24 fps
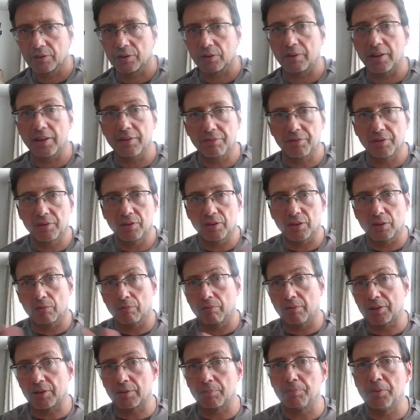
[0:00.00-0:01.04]
So if you know
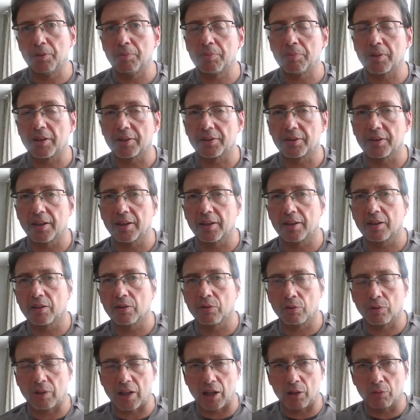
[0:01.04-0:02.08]
what the people are thinking
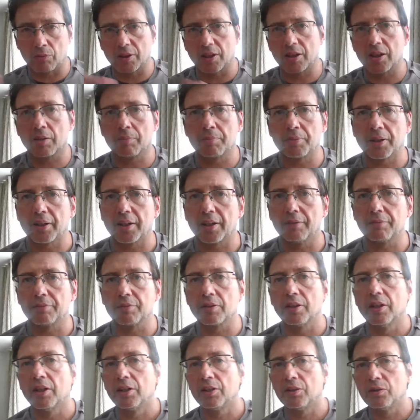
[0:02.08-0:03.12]
or how they are behavior,